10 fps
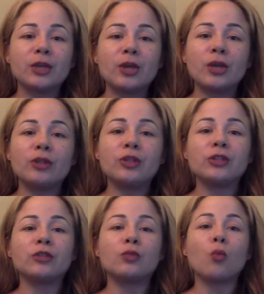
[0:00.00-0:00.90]

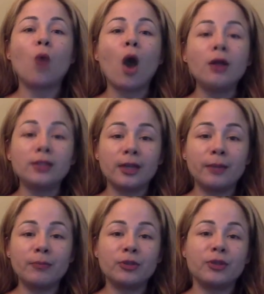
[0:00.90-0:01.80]
Jesus walked
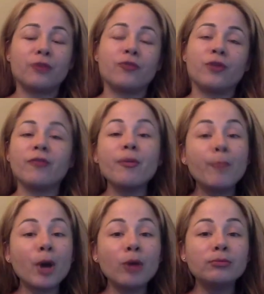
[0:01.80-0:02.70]
up to the front of the
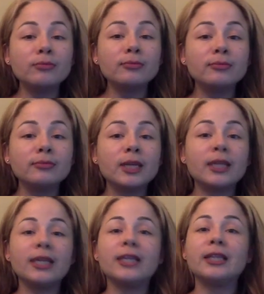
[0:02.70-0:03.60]
boat.
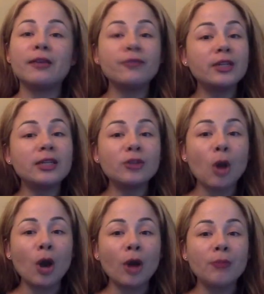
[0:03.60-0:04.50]
He lifted his
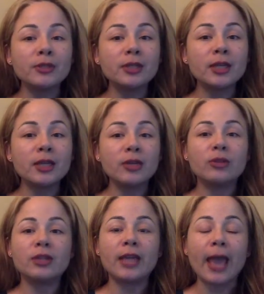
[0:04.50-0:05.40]
arms
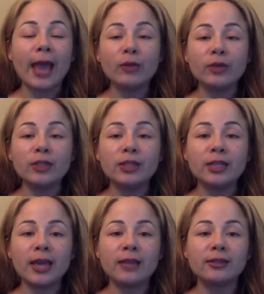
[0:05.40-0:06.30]
to the angry
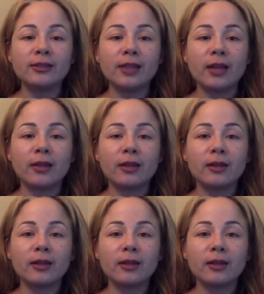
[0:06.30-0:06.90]
sea and said,